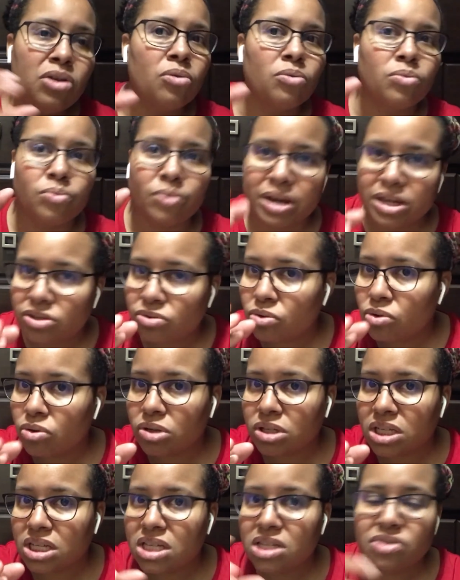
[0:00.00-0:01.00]
or
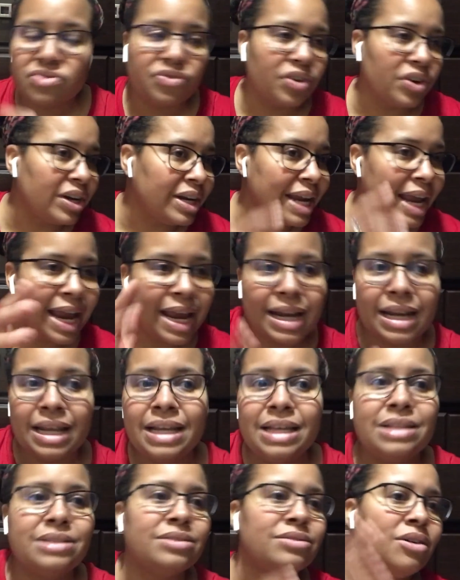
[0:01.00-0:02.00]
resources for
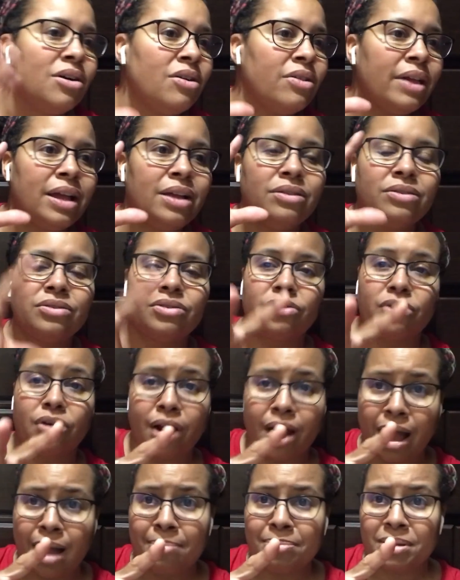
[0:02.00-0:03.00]
nannies and all that other
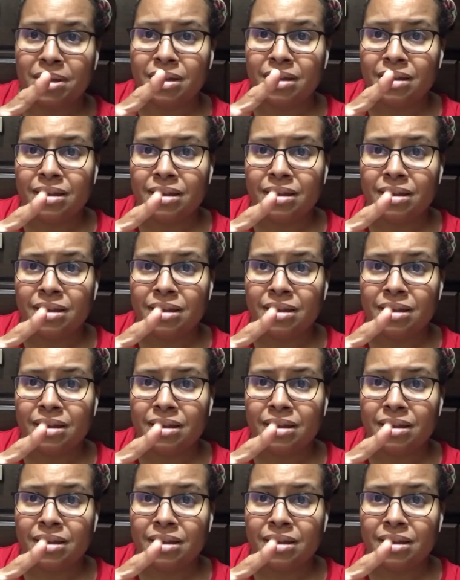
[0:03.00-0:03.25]
crap,